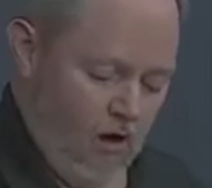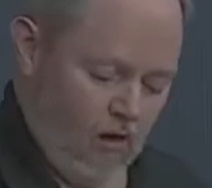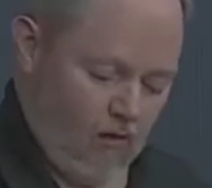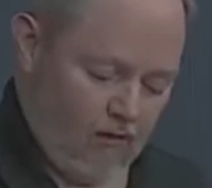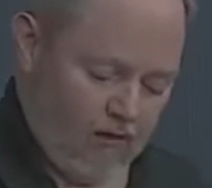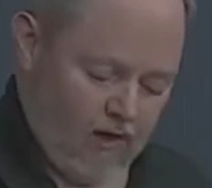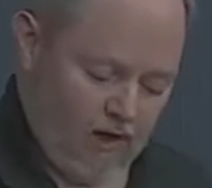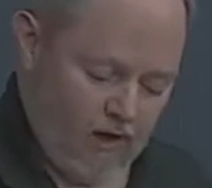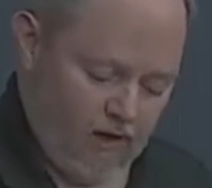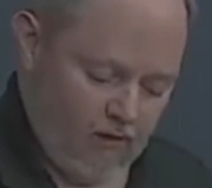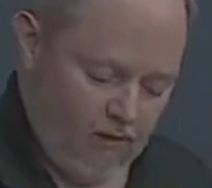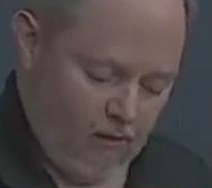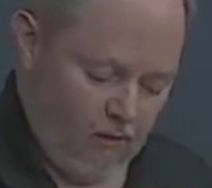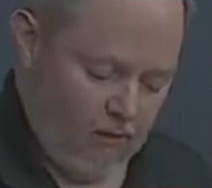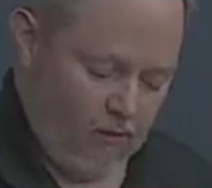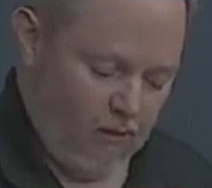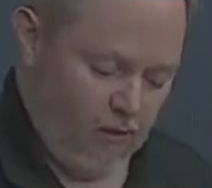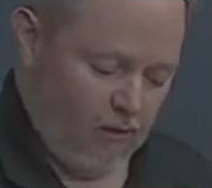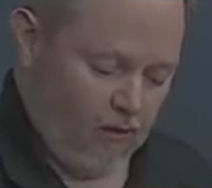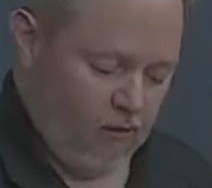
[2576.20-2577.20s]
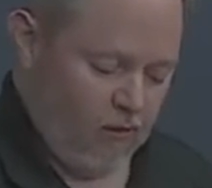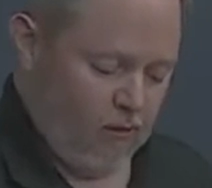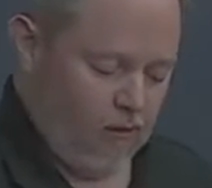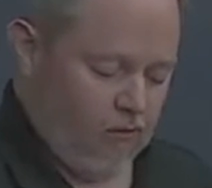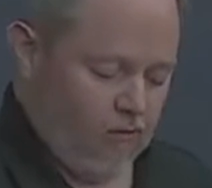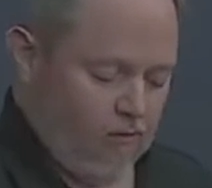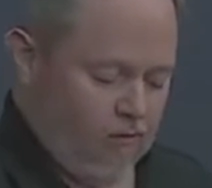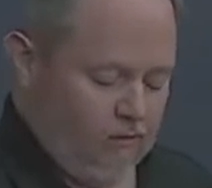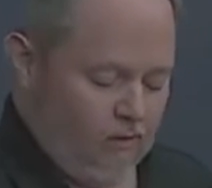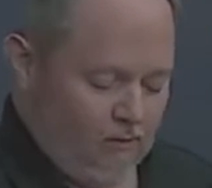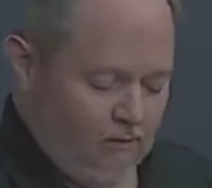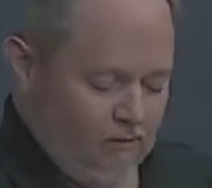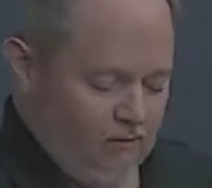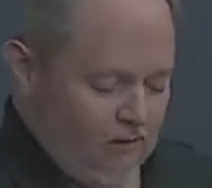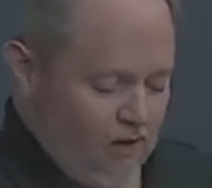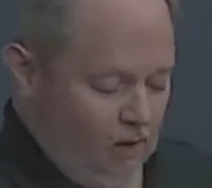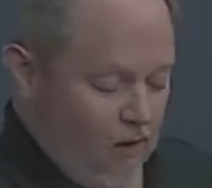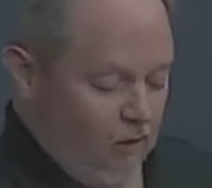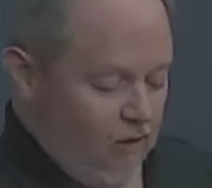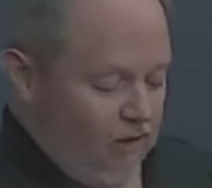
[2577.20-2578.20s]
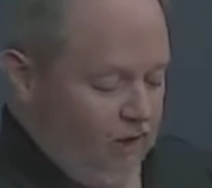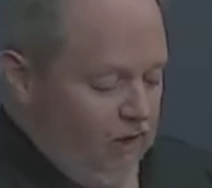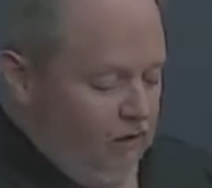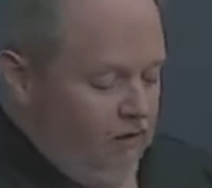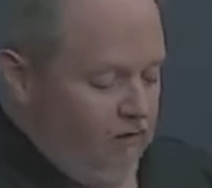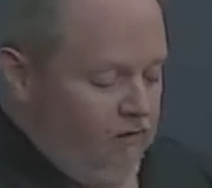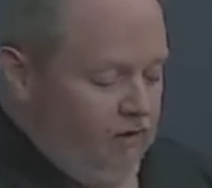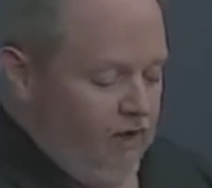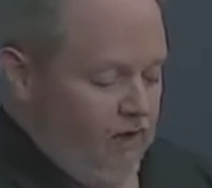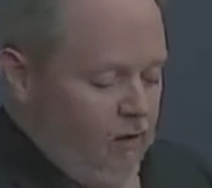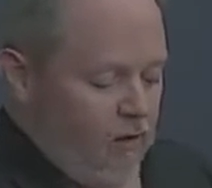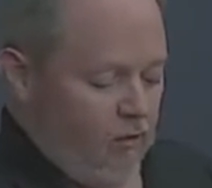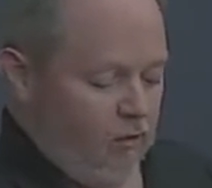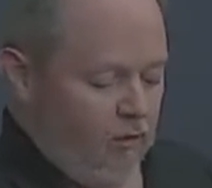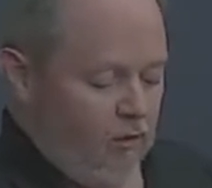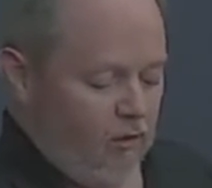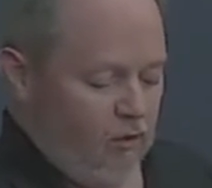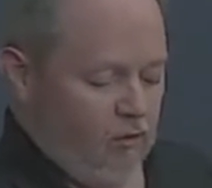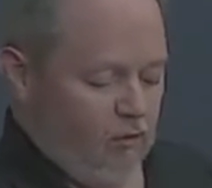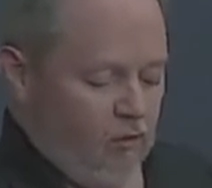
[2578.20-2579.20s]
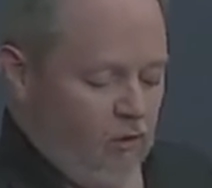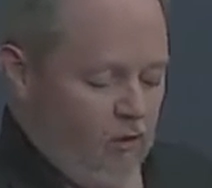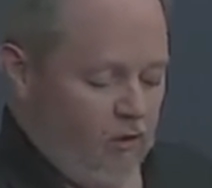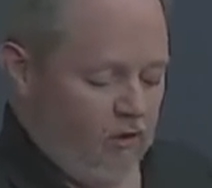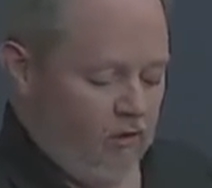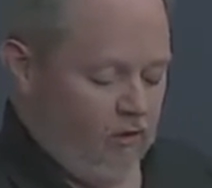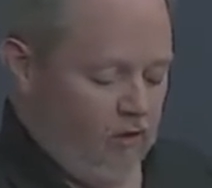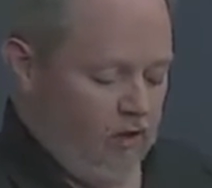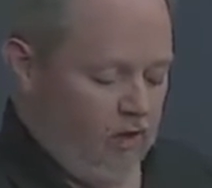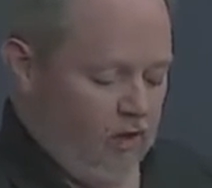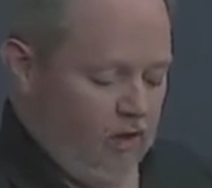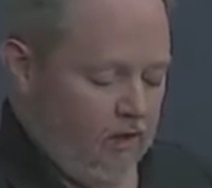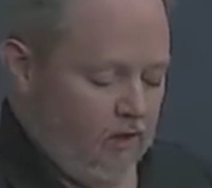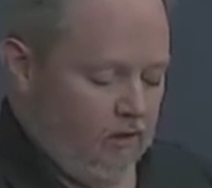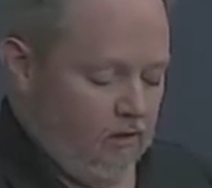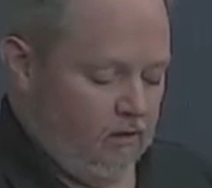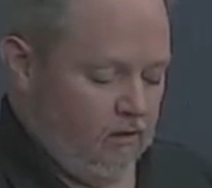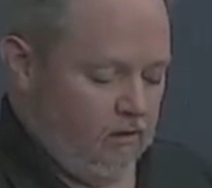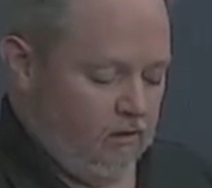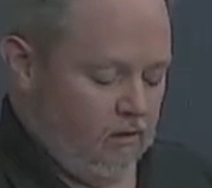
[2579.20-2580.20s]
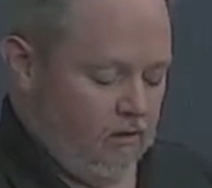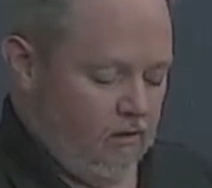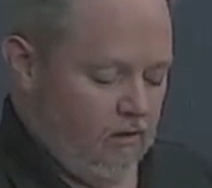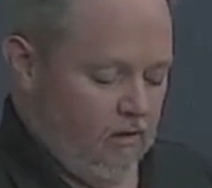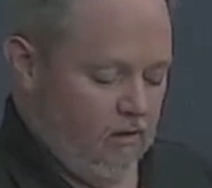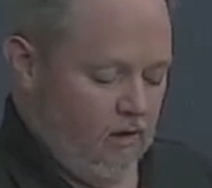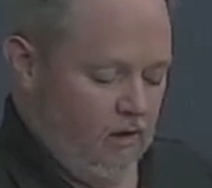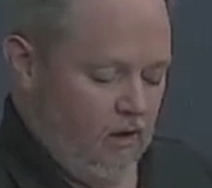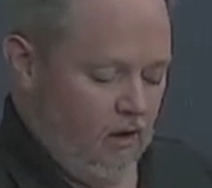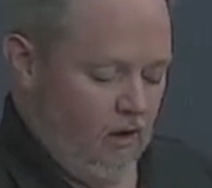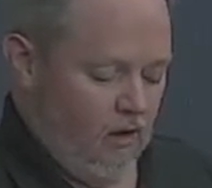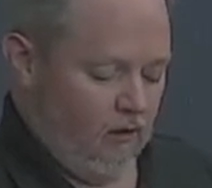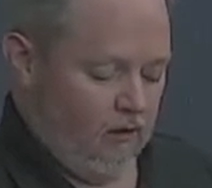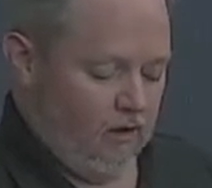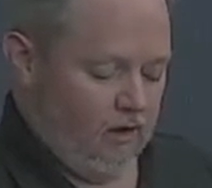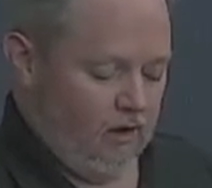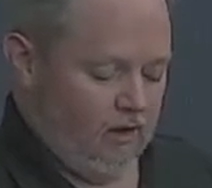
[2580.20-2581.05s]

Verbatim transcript: All day the blue, all day the veil blue or gray, all